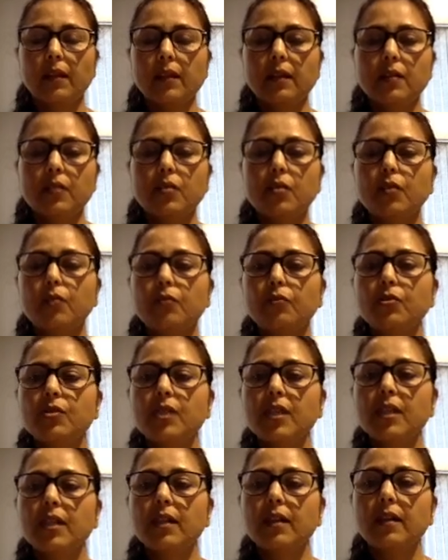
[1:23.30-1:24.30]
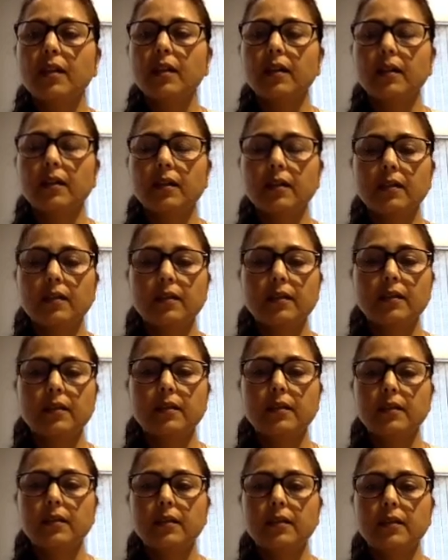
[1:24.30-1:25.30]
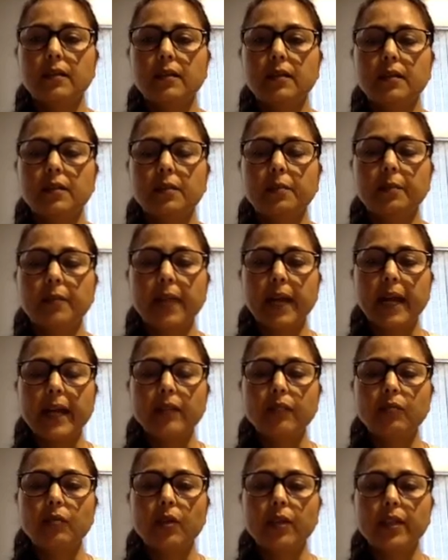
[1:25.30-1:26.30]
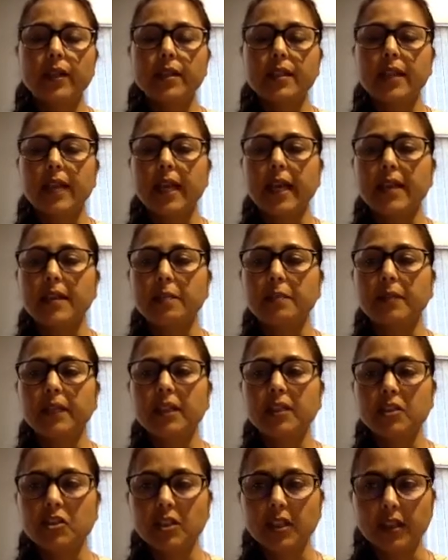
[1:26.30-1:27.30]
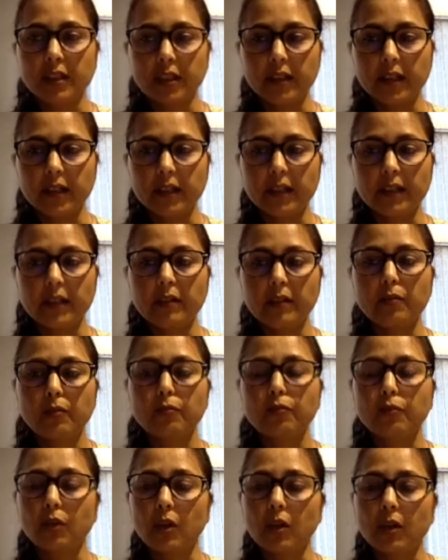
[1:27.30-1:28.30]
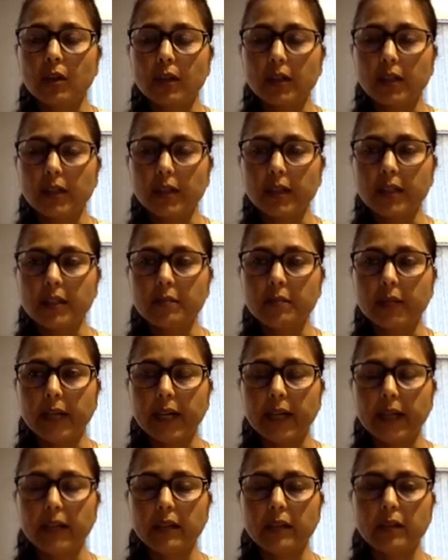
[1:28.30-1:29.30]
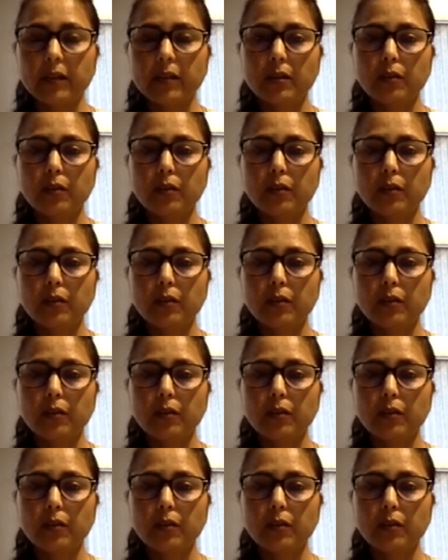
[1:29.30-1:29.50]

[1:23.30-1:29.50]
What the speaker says: So if you see, the brand voice has been generated for this brand.